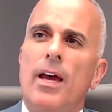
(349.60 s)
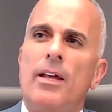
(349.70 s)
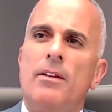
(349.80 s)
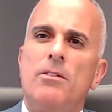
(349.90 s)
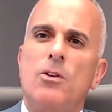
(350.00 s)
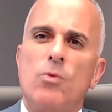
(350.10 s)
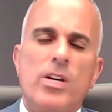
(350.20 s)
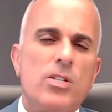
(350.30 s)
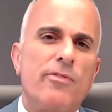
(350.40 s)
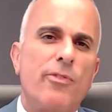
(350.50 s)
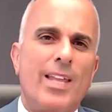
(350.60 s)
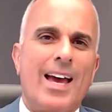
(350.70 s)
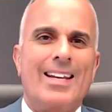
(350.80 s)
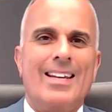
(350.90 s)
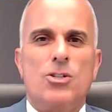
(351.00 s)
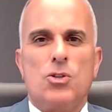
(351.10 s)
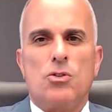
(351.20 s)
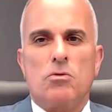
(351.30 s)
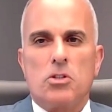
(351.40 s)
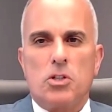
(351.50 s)
And the reason for that
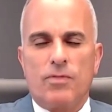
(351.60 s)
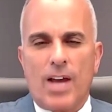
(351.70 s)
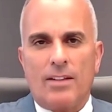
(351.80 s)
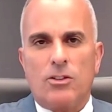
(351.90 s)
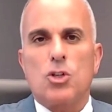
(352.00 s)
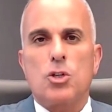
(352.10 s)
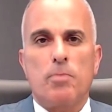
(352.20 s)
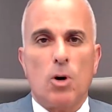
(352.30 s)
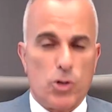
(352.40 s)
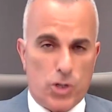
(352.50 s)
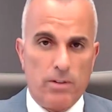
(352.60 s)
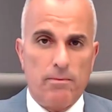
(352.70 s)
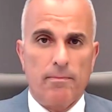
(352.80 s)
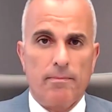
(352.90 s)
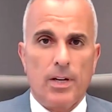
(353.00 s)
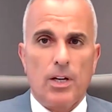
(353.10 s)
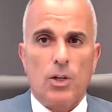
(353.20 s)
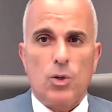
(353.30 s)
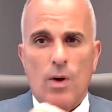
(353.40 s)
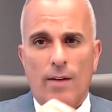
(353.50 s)
is you've got dispersion.
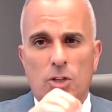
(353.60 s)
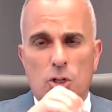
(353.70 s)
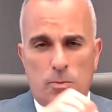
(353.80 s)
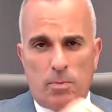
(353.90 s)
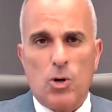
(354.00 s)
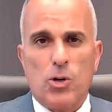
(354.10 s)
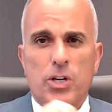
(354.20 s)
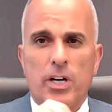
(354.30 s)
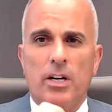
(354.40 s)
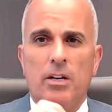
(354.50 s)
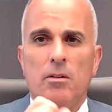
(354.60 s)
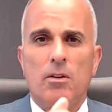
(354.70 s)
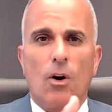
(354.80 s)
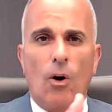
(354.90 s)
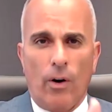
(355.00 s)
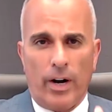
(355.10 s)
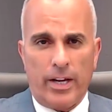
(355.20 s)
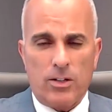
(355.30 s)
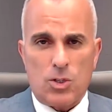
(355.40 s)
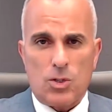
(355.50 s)
You have dispersion in
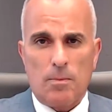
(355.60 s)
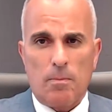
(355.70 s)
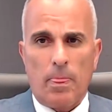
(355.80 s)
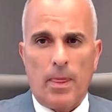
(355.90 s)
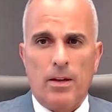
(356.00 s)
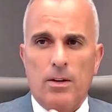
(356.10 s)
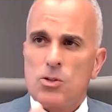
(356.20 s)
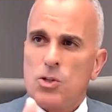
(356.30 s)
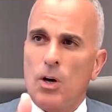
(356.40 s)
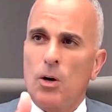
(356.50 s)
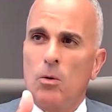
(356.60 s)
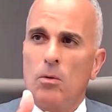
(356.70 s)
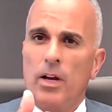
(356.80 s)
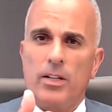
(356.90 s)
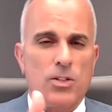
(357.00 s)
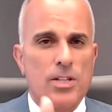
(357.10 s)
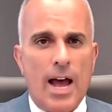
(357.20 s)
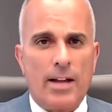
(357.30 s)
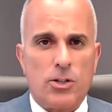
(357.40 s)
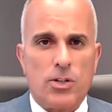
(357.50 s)
earnings. So it's
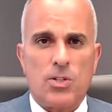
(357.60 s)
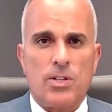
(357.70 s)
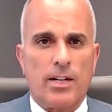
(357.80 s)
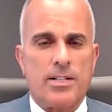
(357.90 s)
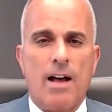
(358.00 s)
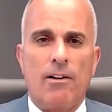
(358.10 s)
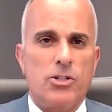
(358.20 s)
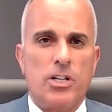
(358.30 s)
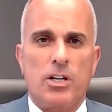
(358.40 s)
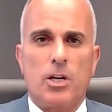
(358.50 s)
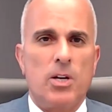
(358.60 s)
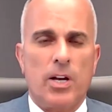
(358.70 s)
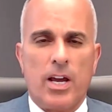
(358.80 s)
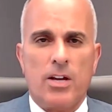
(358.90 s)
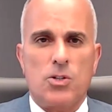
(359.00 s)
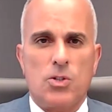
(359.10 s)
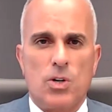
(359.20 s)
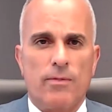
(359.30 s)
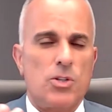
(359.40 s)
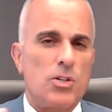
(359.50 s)
not just technology and communication
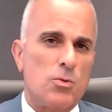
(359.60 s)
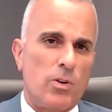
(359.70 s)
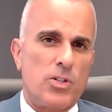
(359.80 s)
services